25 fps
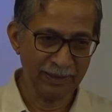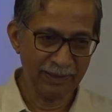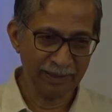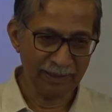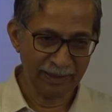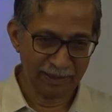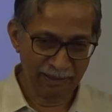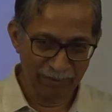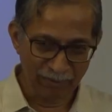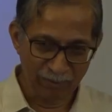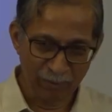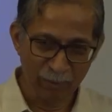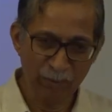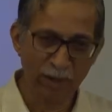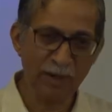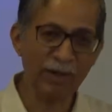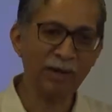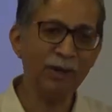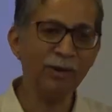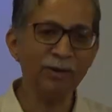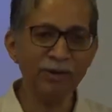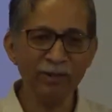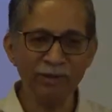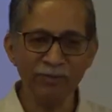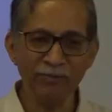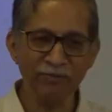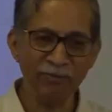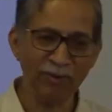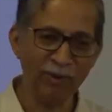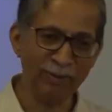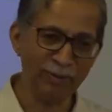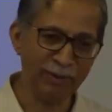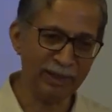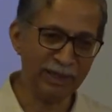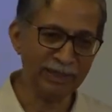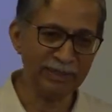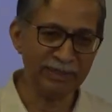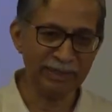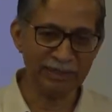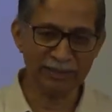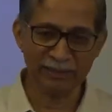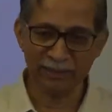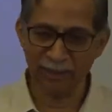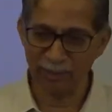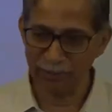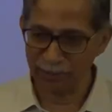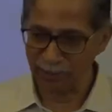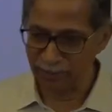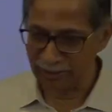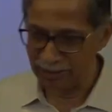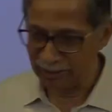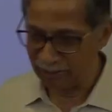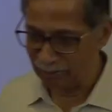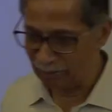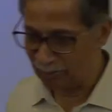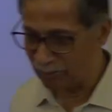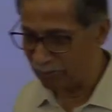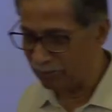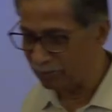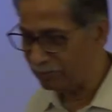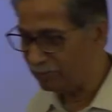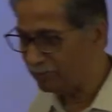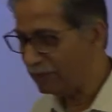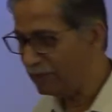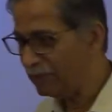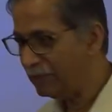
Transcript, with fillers: And if you work out the formula, that is how you can prove